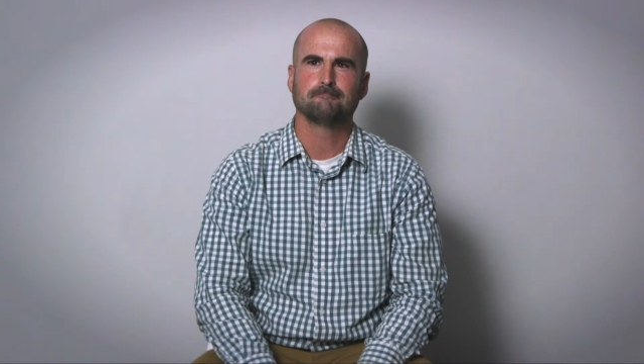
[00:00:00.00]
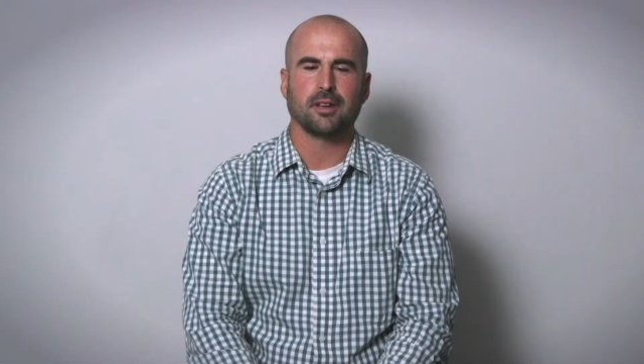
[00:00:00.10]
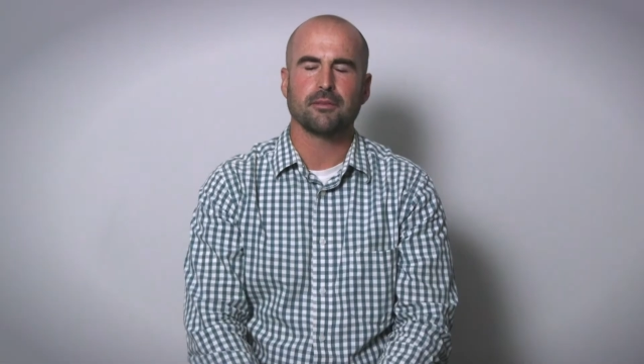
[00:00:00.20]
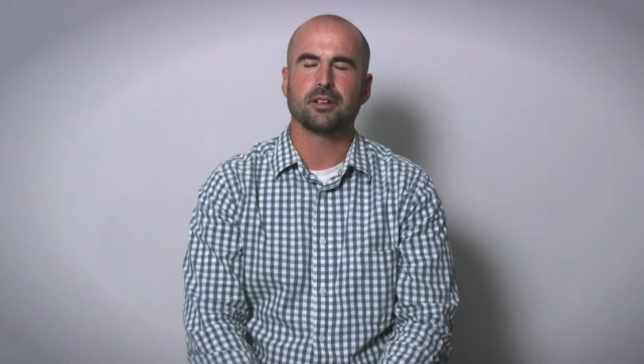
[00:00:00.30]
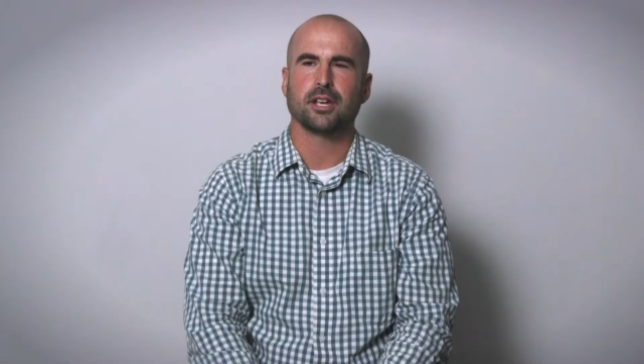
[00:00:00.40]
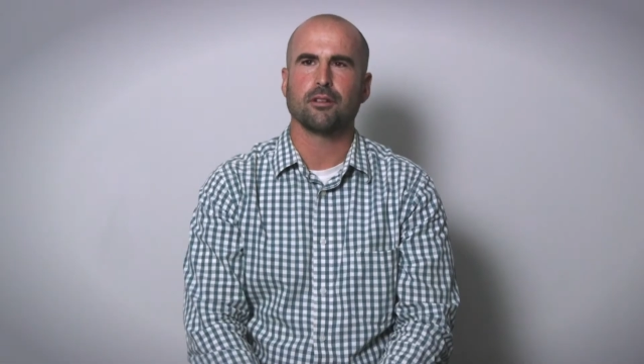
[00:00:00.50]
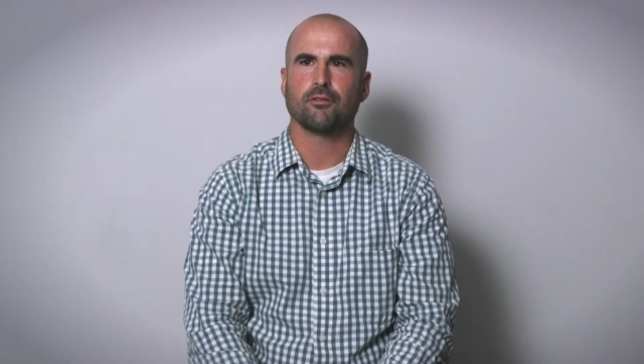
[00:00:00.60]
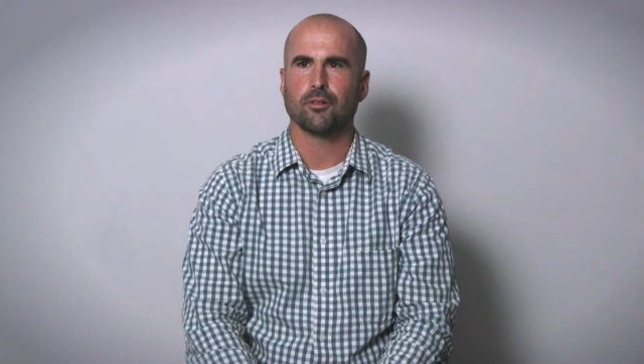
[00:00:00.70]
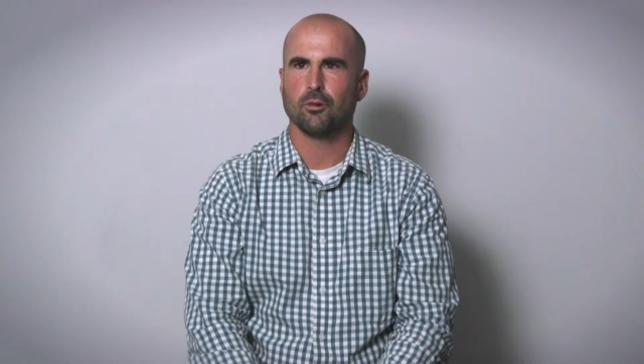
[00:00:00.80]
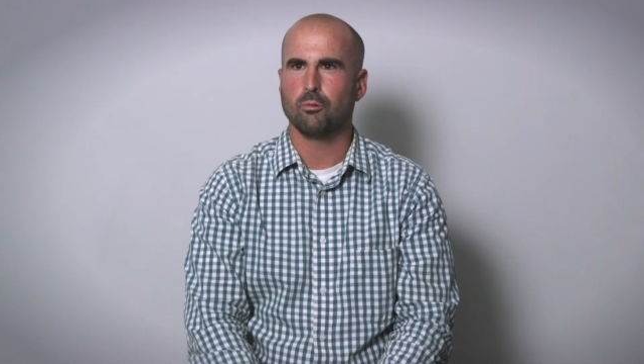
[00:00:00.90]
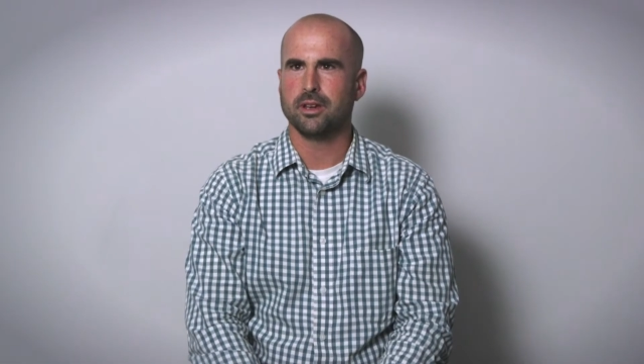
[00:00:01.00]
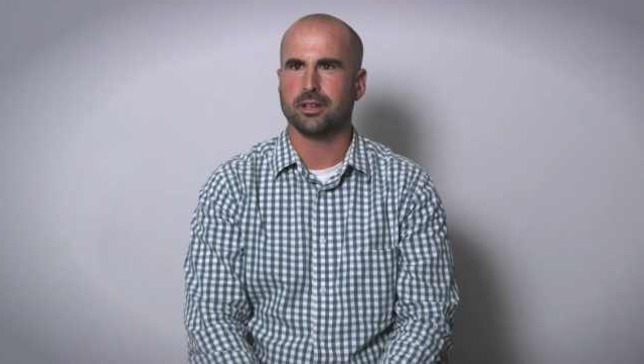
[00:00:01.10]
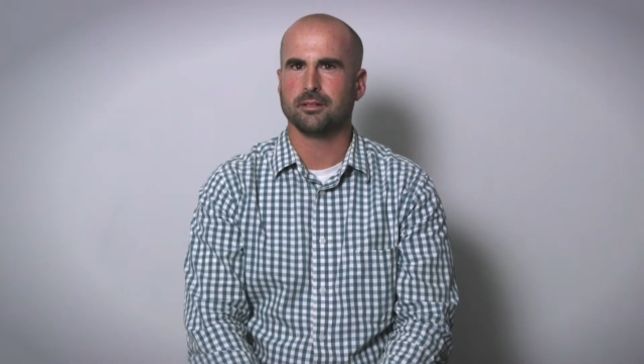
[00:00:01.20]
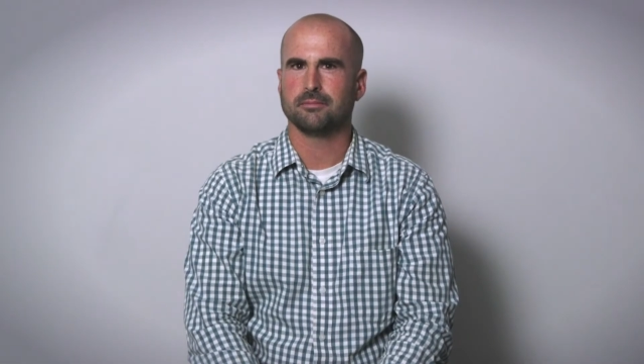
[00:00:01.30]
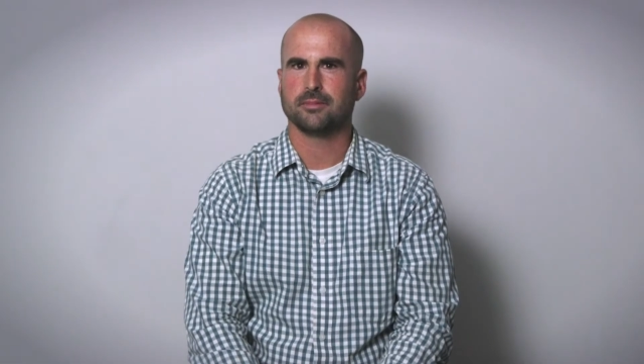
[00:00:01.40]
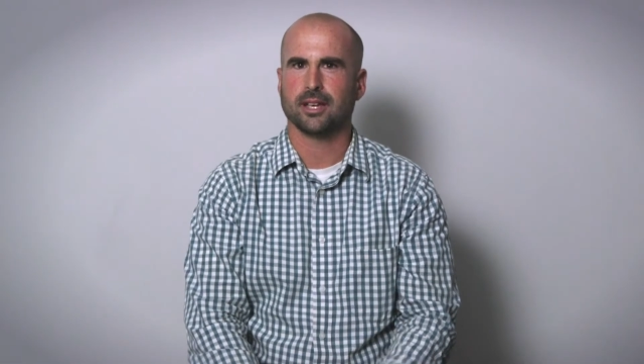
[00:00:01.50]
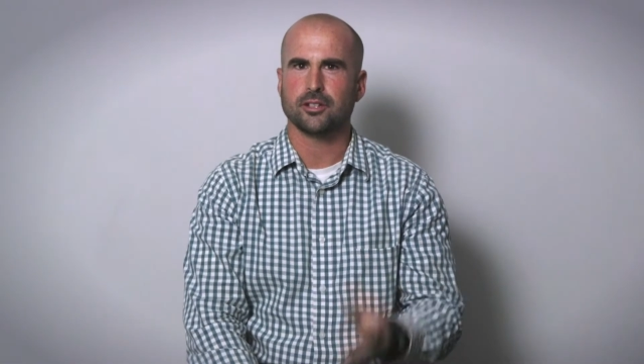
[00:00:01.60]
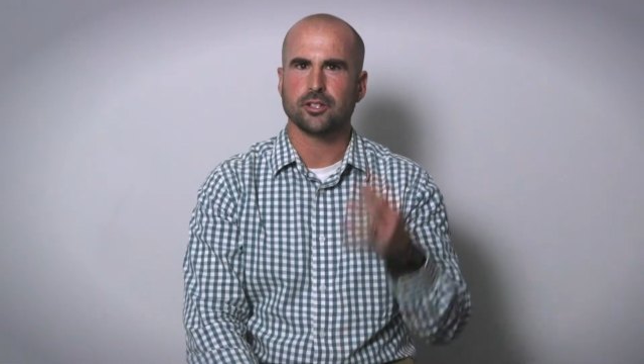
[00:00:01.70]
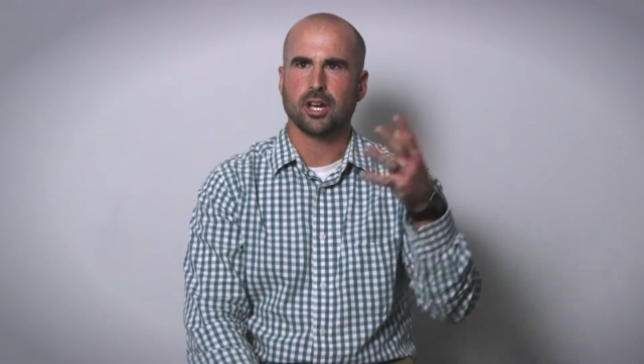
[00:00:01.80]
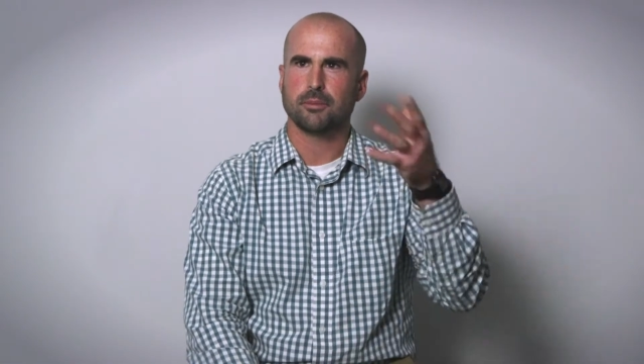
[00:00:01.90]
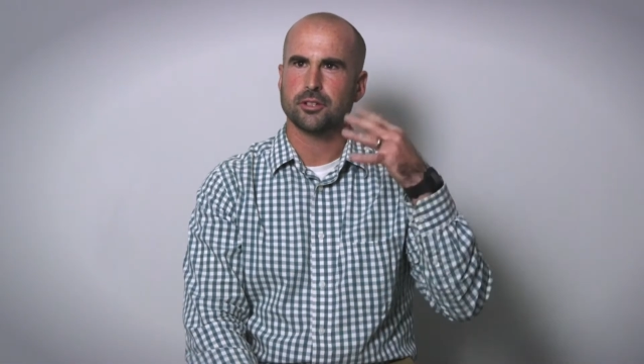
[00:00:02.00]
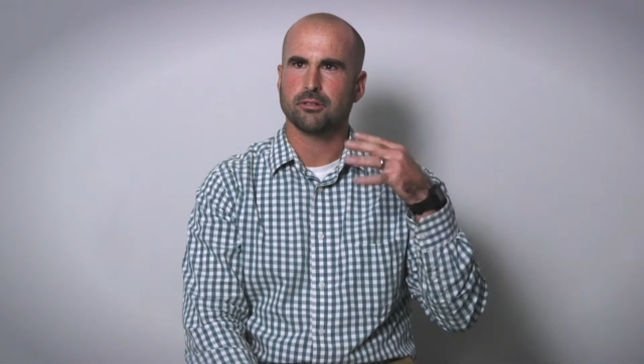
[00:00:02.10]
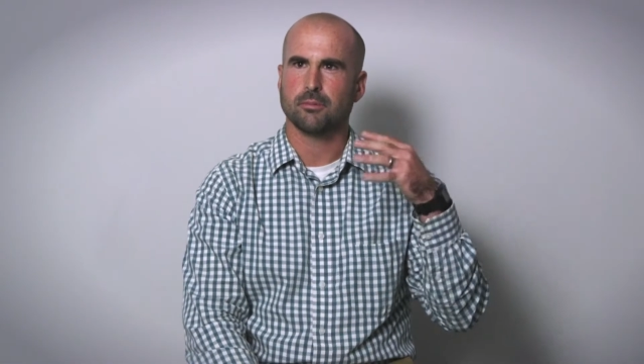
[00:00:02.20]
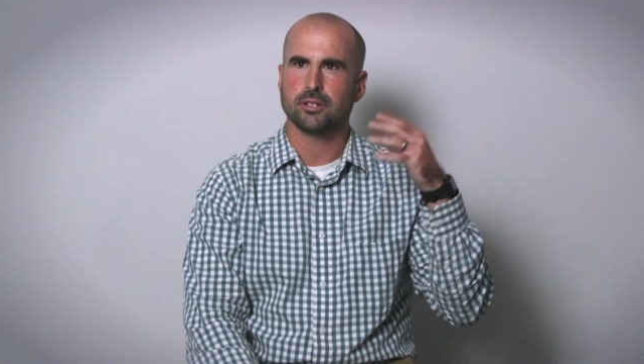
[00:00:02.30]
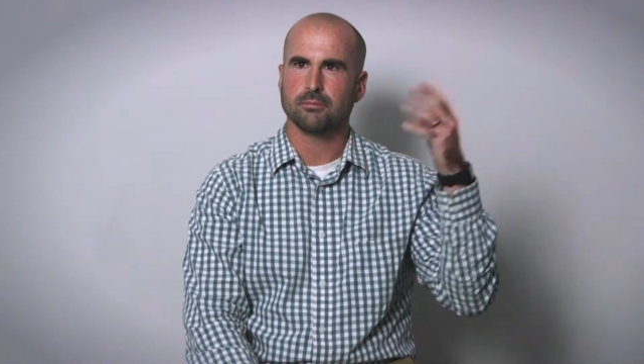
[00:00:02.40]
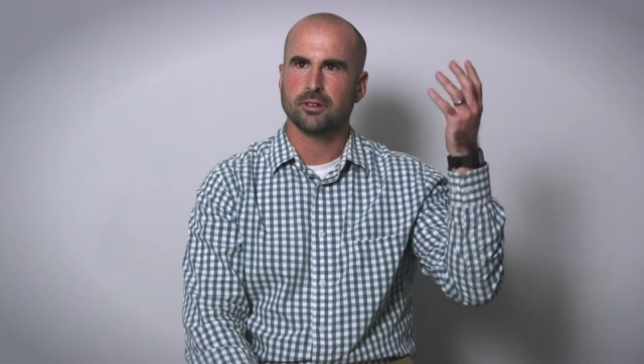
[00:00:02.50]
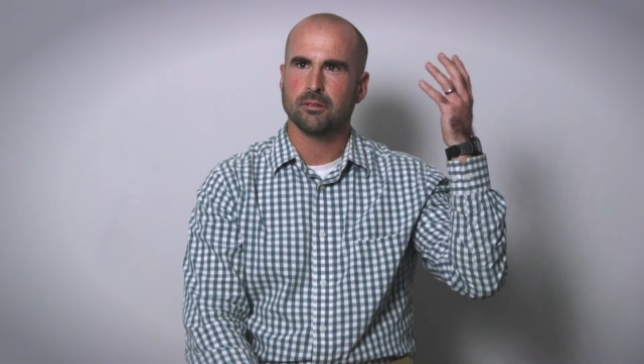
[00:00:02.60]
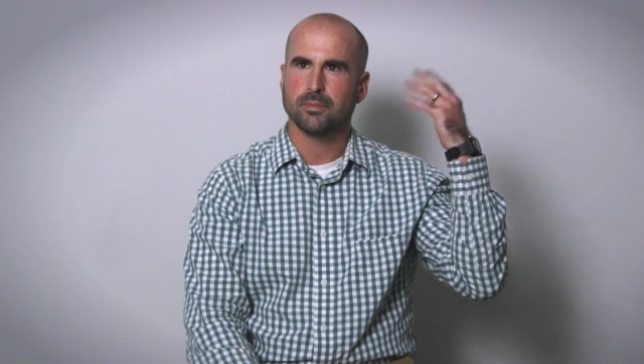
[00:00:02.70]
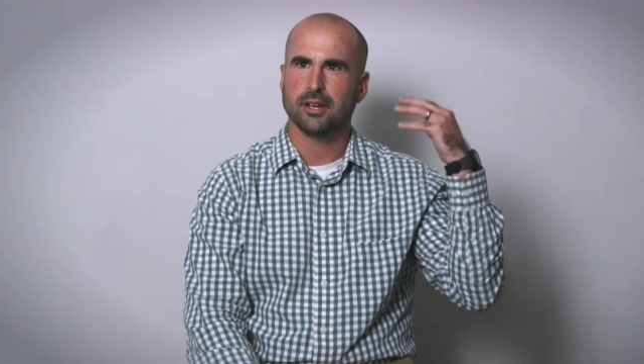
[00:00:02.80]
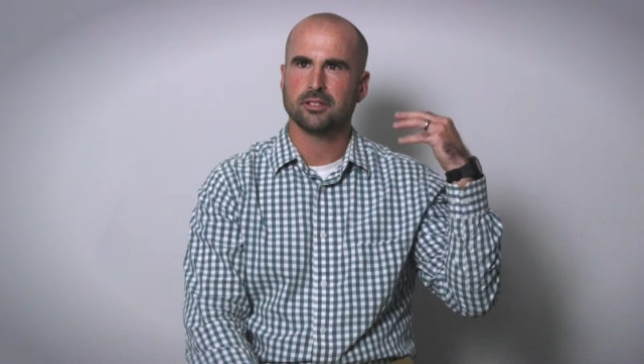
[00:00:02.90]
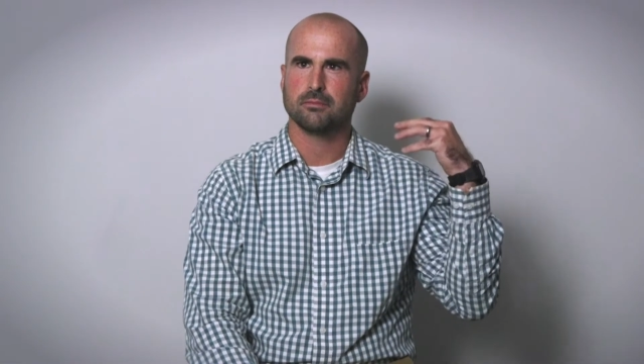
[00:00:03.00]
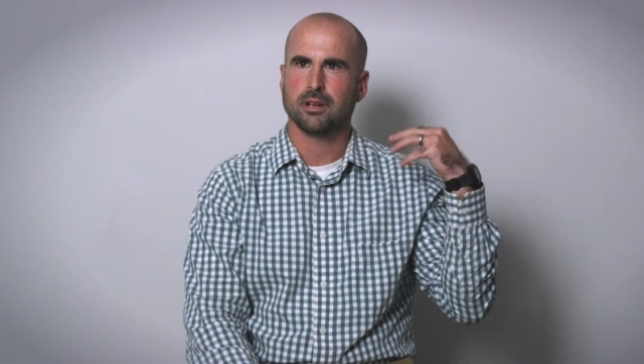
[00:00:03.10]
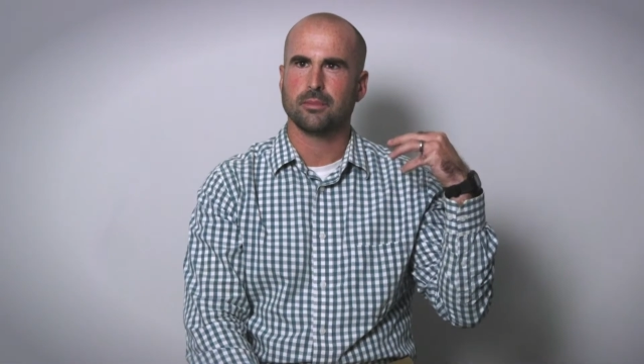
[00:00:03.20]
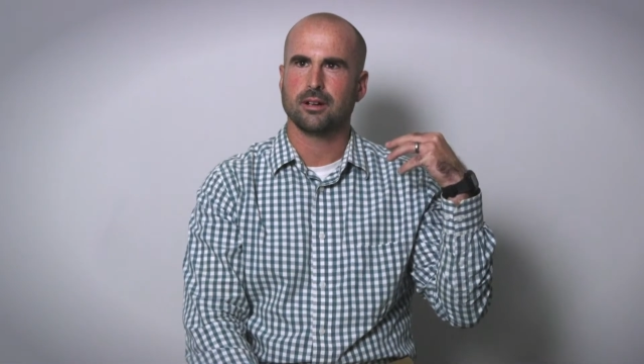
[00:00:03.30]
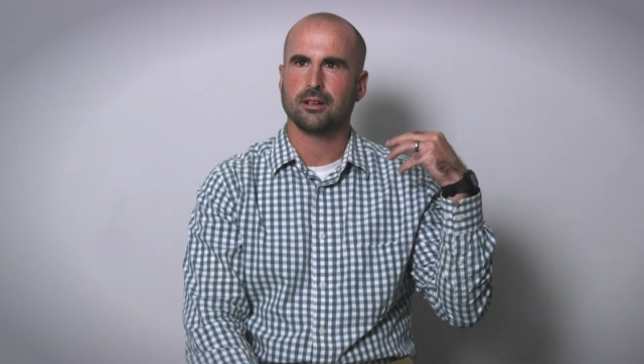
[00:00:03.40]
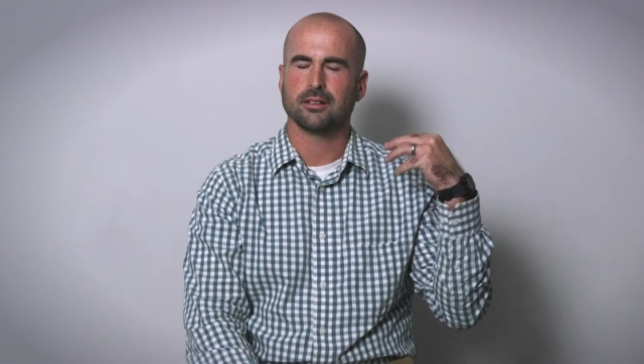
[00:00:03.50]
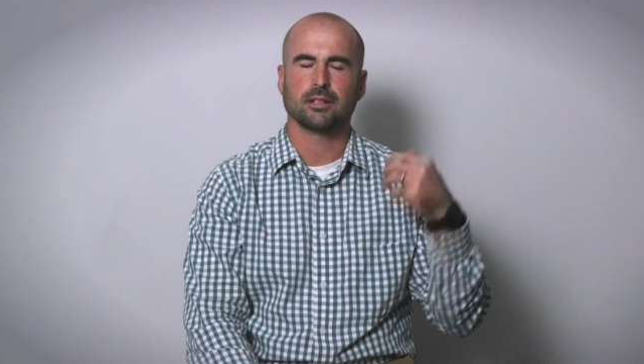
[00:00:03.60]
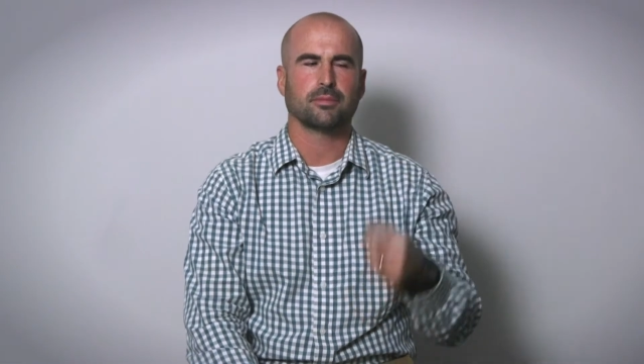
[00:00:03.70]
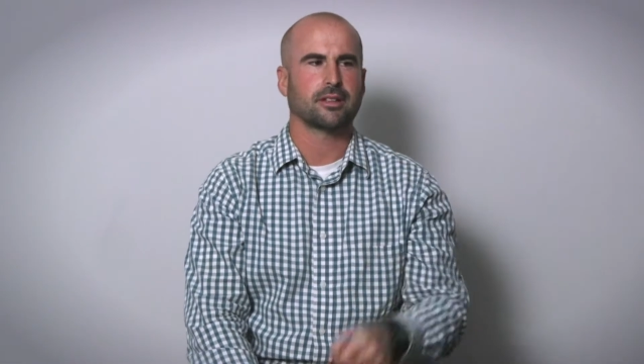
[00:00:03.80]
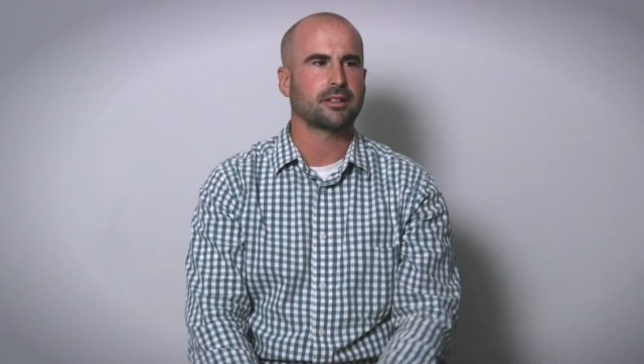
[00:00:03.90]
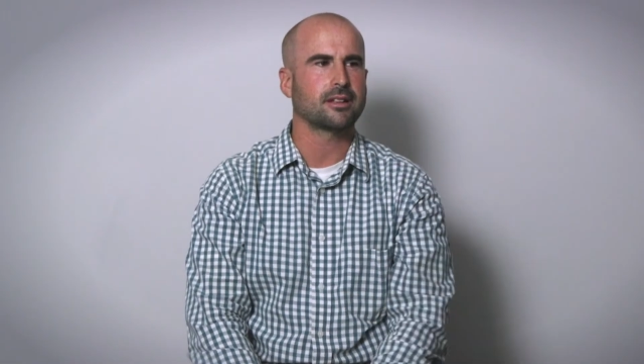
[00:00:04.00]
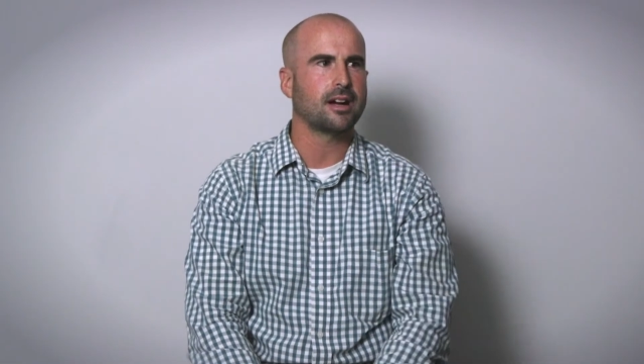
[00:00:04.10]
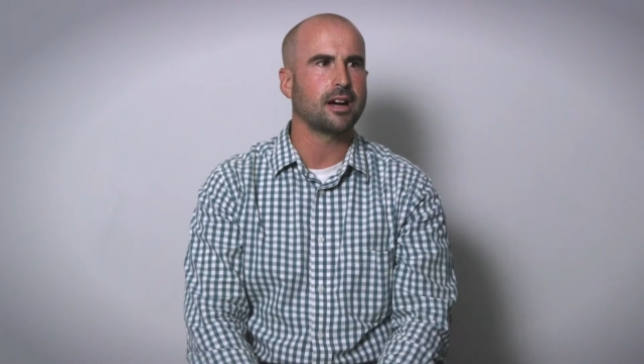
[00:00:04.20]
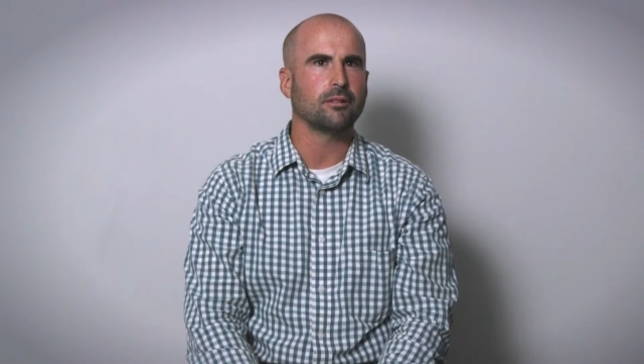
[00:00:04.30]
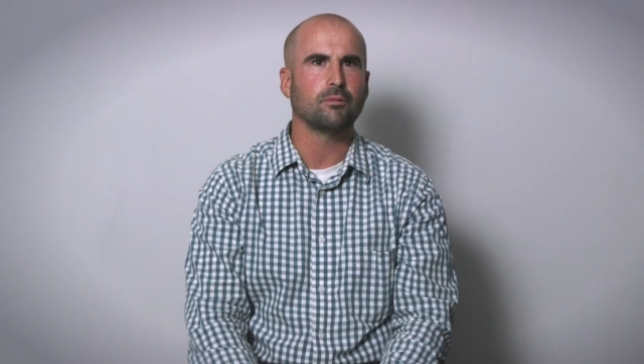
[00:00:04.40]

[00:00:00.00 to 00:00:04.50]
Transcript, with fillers: Every day for a week, that job description would come back to my mind and I'm like, God,